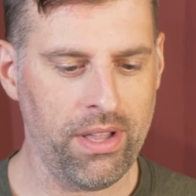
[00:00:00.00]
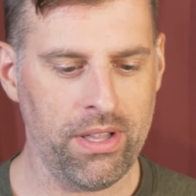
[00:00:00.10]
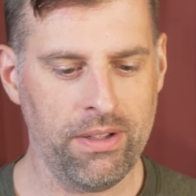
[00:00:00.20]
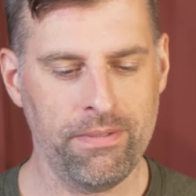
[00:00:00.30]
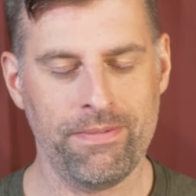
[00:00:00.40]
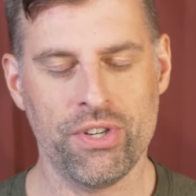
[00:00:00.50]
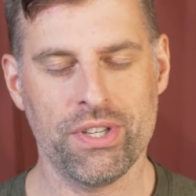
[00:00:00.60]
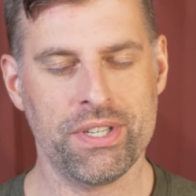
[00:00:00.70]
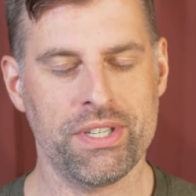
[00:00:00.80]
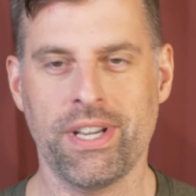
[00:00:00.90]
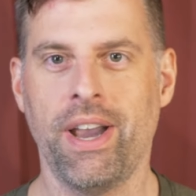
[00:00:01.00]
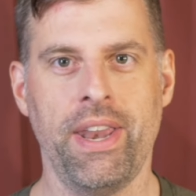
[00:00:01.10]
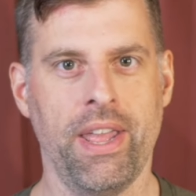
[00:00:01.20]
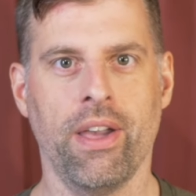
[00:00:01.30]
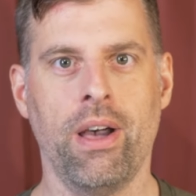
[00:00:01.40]
of just
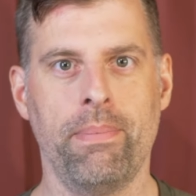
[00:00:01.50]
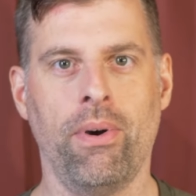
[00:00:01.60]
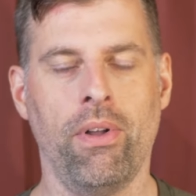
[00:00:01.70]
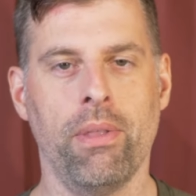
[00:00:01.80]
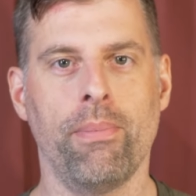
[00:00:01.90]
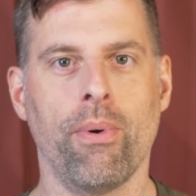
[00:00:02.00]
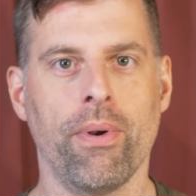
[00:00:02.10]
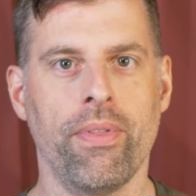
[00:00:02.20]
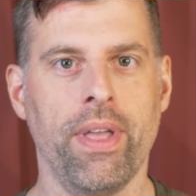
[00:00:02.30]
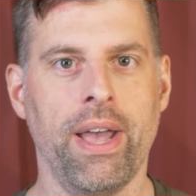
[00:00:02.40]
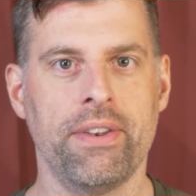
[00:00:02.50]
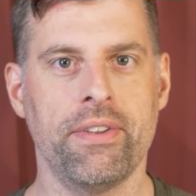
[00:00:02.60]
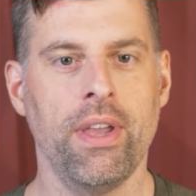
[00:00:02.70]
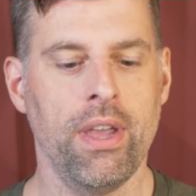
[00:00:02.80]
tidying up on the board that